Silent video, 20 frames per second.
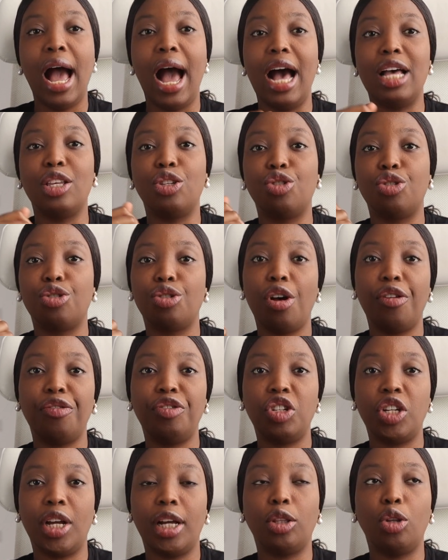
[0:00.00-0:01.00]
and
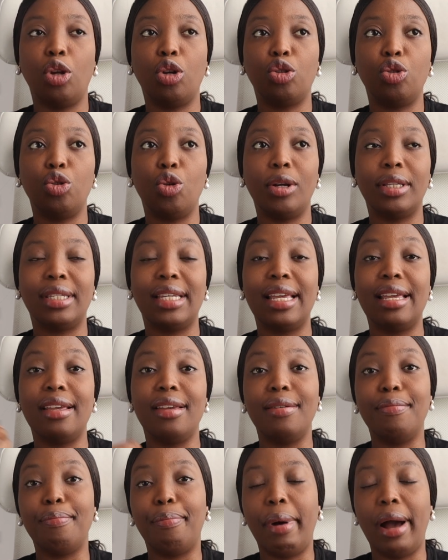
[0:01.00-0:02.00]
soft check does not
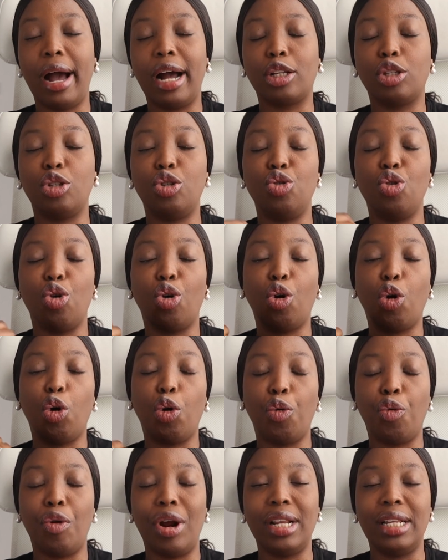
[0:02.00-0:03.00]
impact your
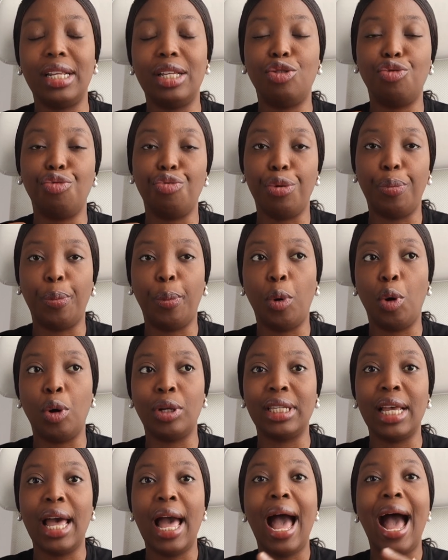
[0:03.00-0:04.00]
credit
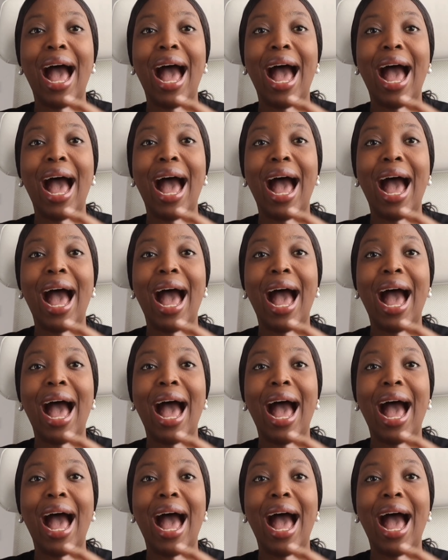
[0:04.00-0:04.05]
report.